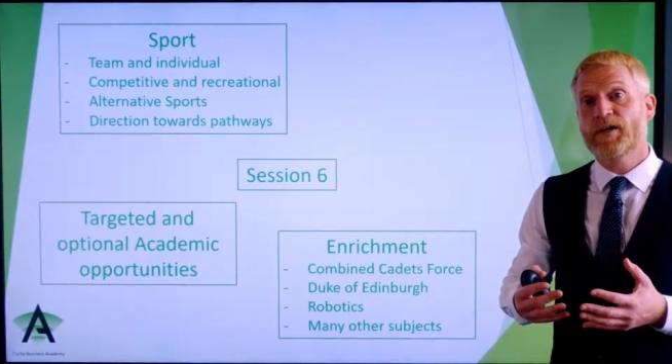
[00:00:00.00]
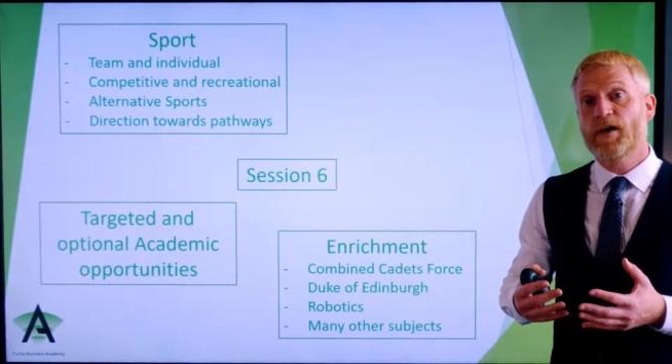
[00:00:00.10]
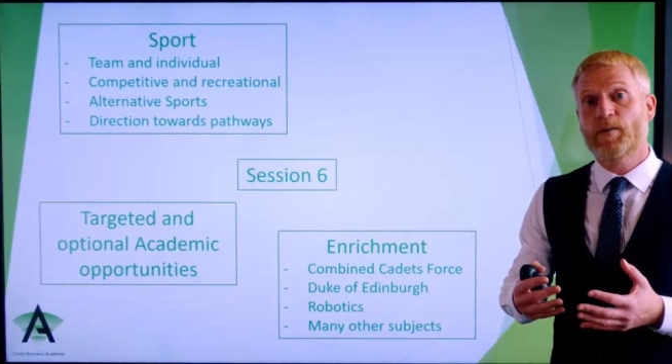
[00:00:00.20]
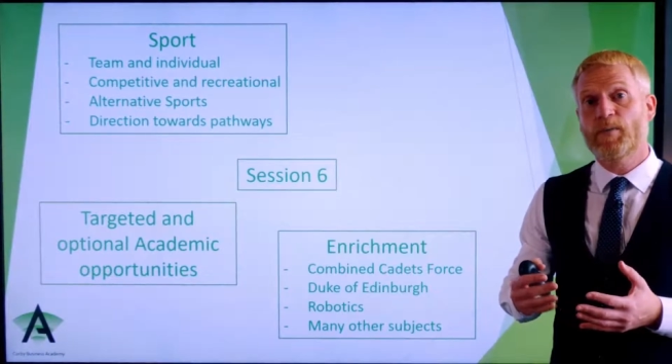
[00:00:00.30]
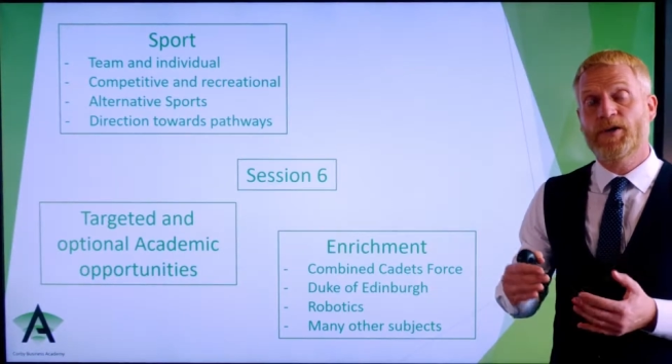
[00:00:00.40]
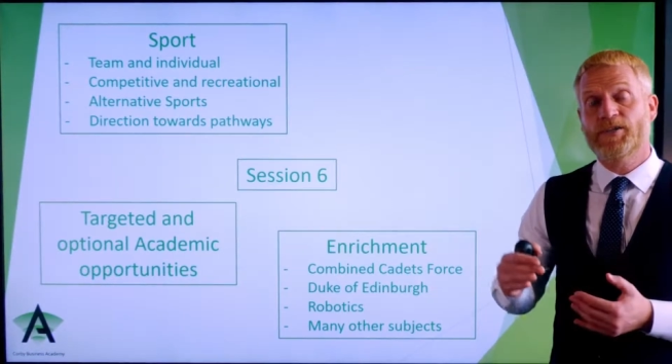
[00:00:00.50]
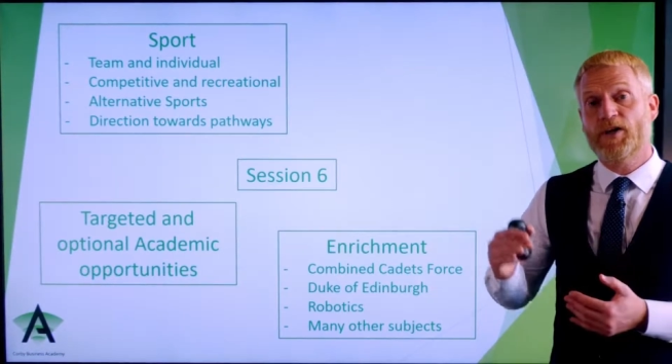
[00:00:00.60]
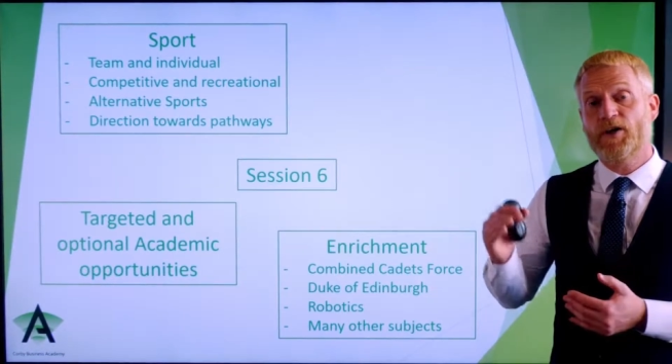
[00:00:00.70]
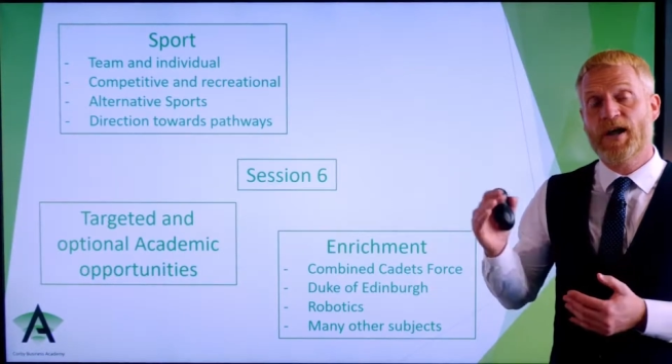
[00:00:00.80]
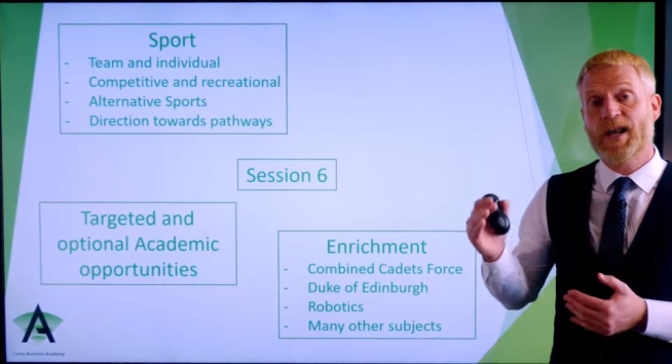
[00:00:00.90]
at a
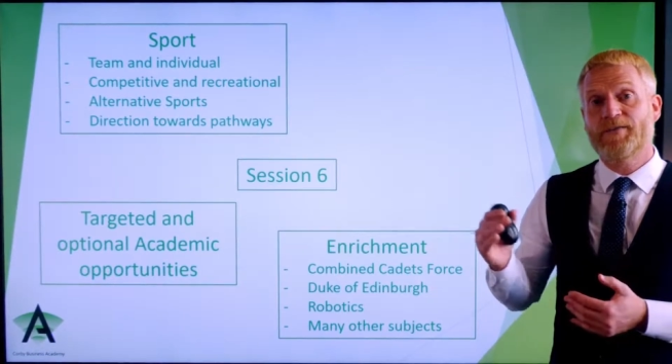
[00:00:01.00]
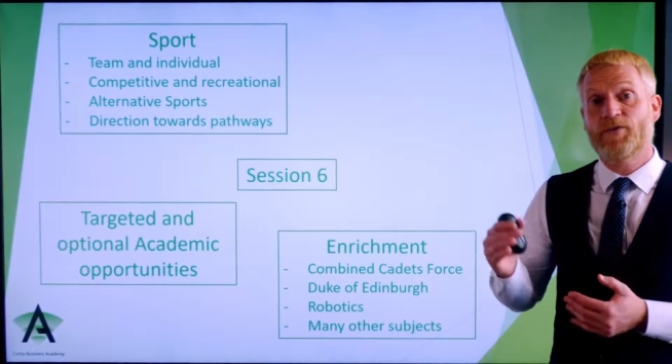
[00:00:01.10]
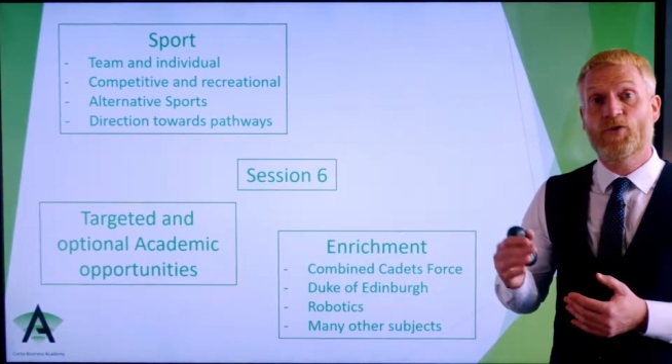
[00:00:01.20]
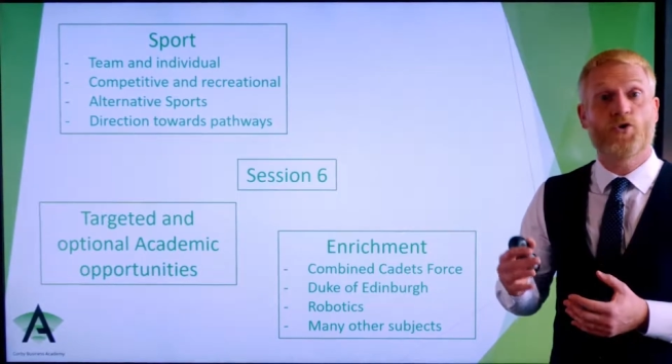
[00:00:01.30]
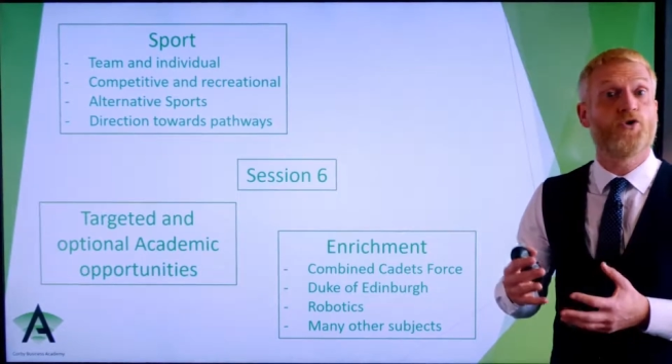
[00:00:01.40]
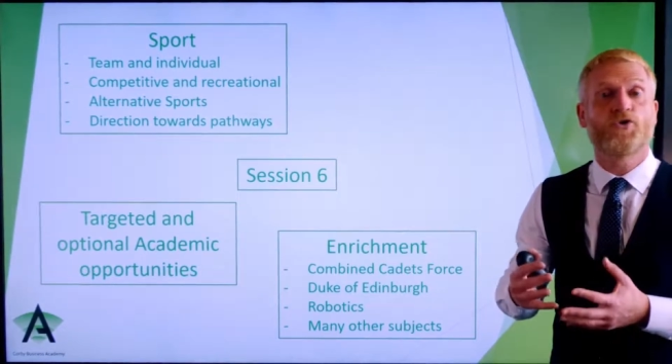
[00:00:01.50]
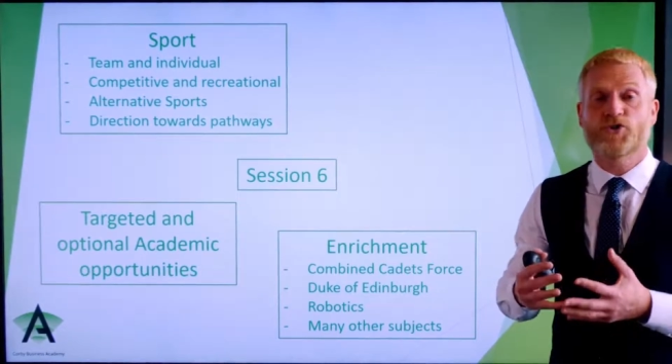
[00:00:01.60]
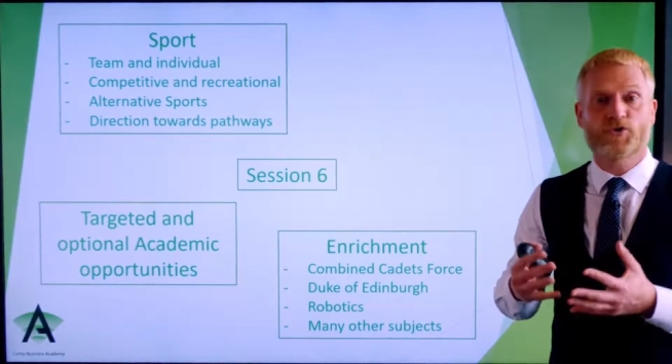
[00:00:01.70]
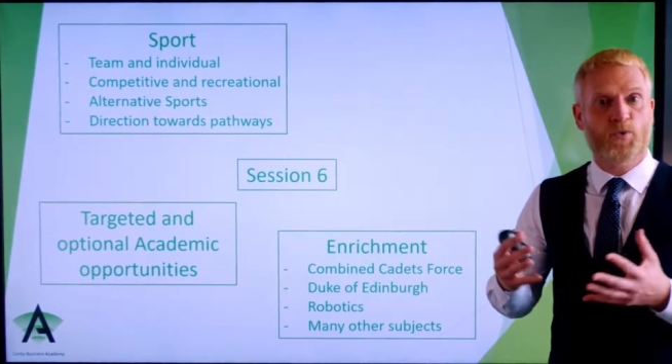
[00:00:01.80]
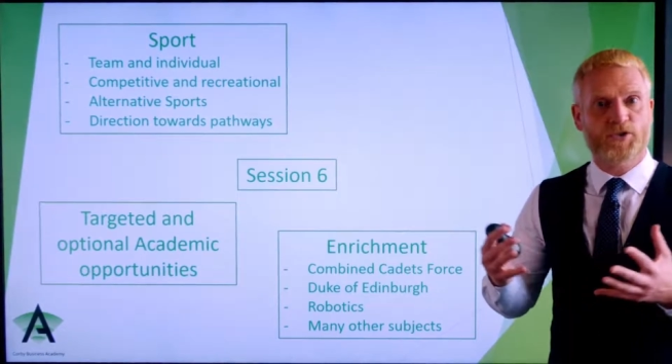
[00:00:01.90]
higher level or
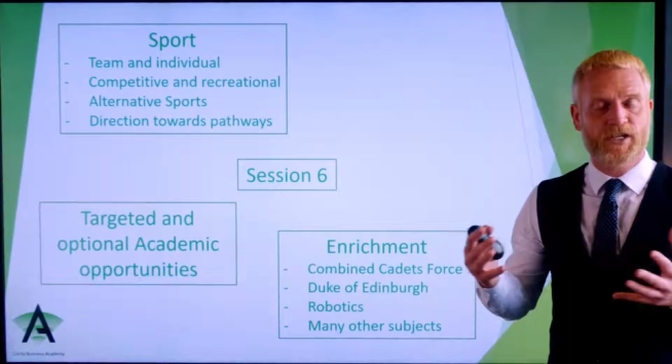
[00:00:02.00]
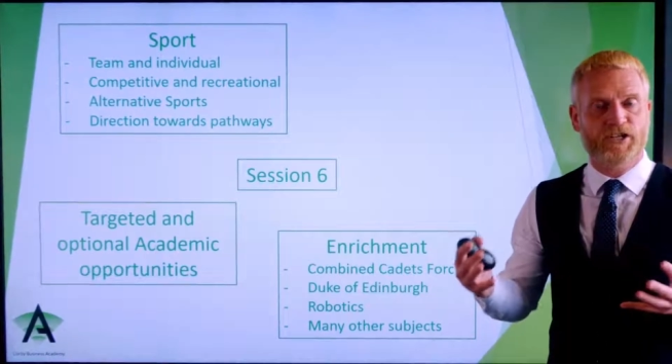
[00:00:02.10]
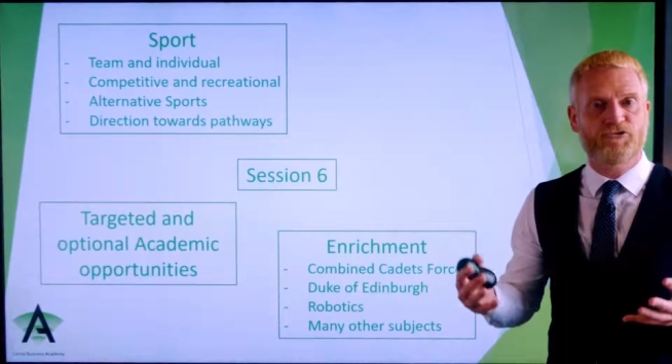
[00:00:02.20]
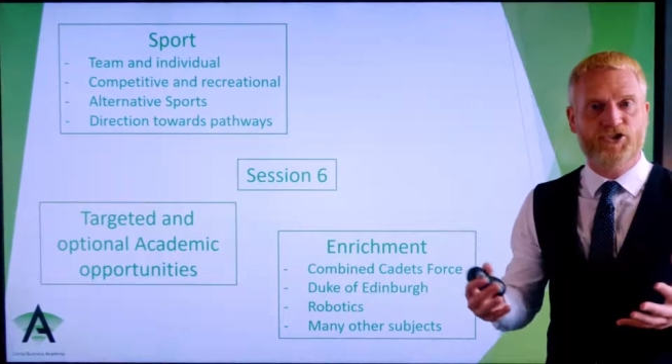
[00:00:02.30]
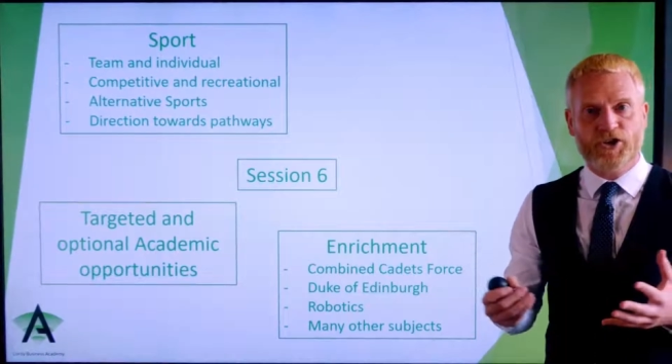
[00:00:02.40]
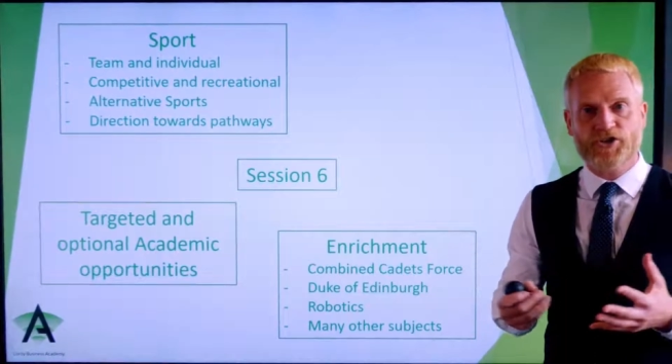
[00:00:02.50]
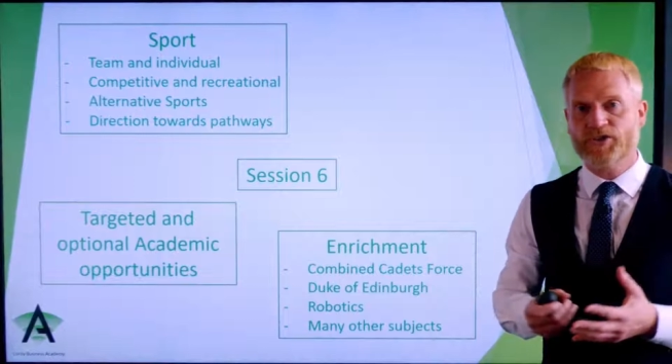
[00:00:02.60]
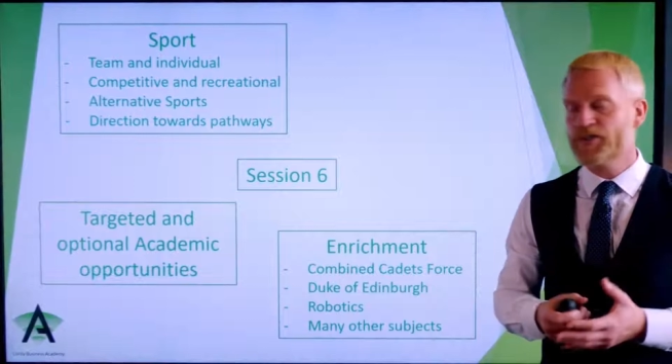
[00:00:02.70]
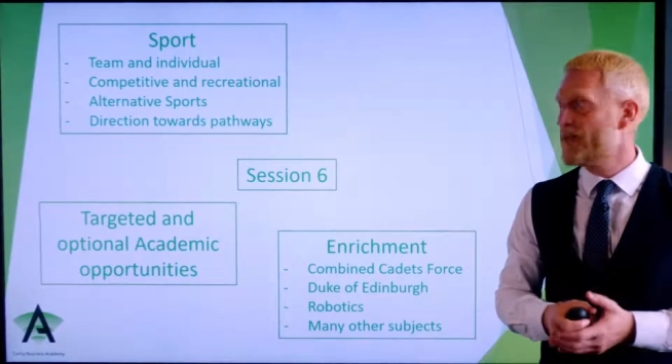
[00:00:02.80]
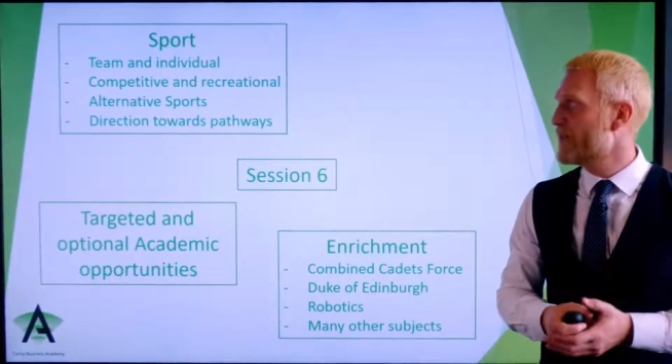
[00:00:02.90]
just want an
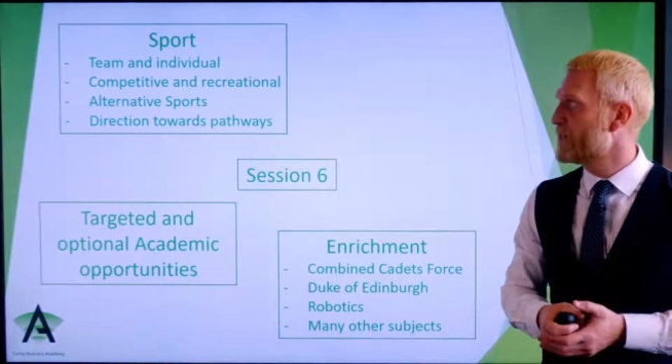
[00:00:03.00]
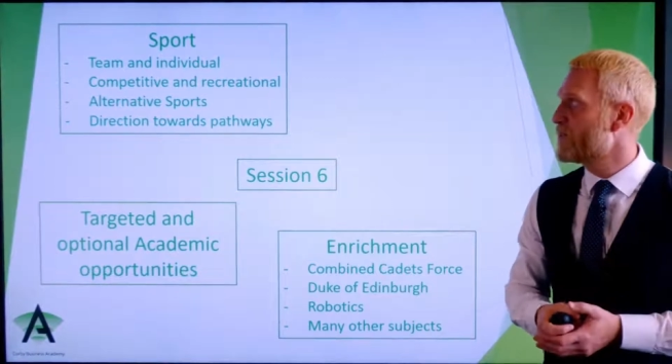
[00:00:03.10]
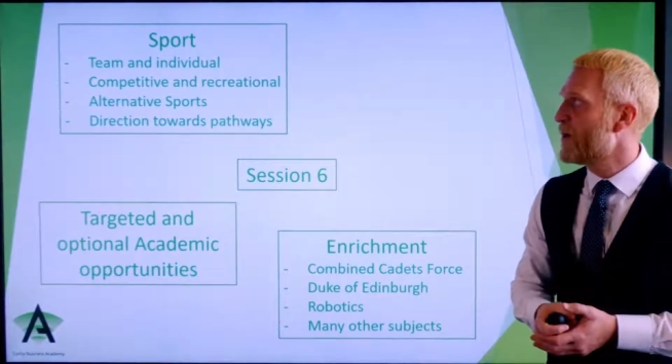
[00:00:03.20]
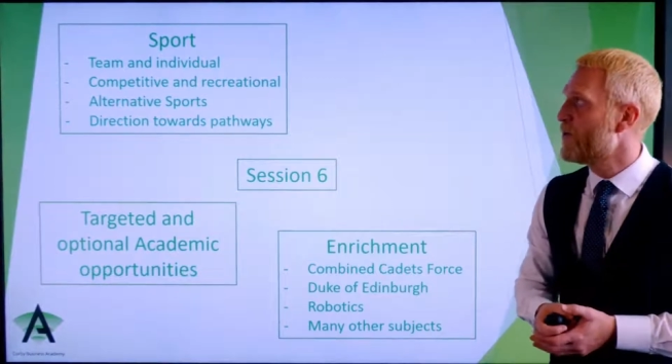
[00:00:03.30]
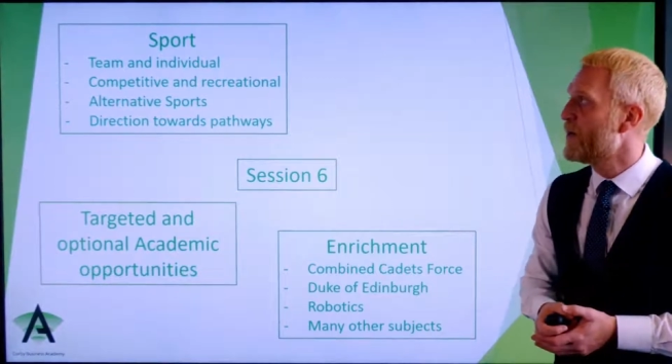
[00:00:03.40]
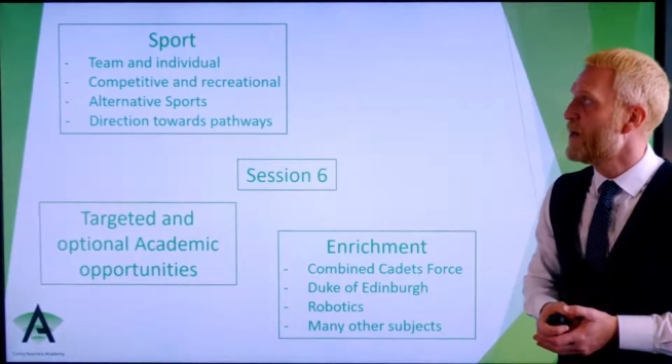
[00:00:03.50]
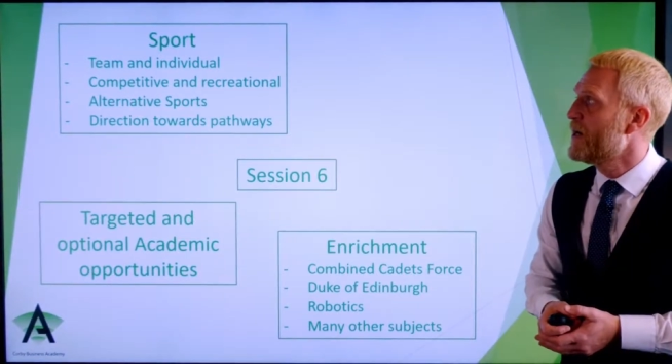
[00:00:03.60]
introduction to that as well.